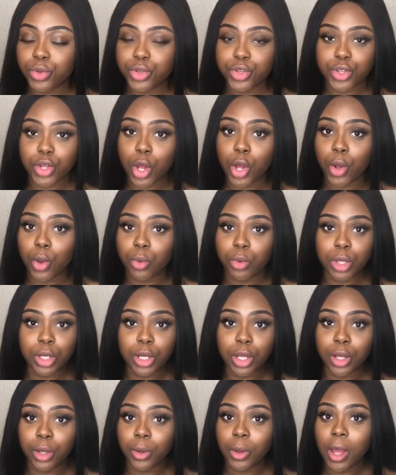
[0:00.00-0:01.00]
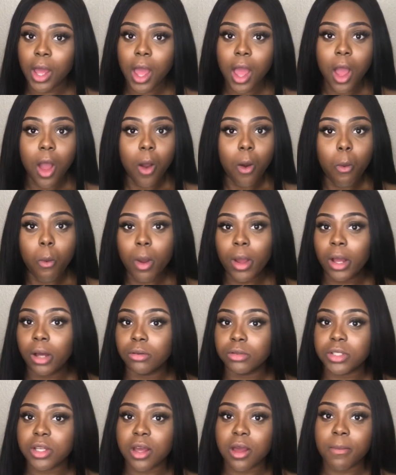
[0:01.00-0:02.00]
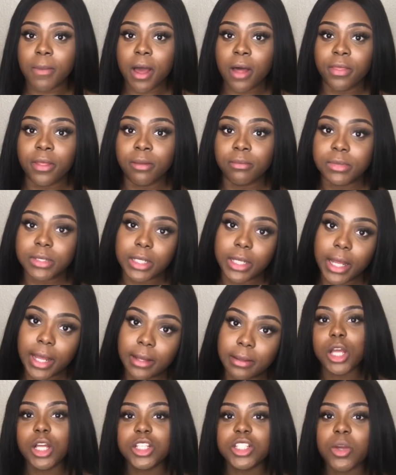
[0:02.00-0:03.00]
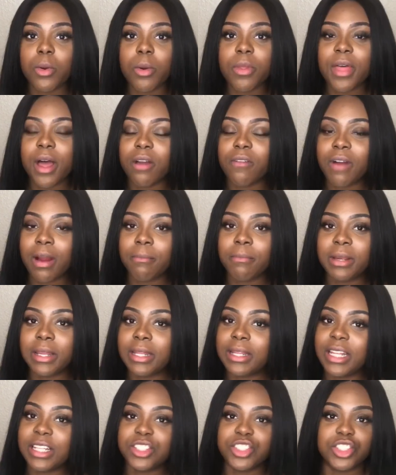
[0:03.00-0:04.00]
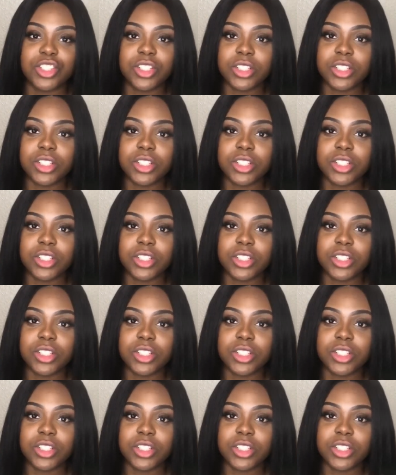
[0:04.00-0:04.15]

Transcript: so we're going to talk about them today. So without rambling, let's just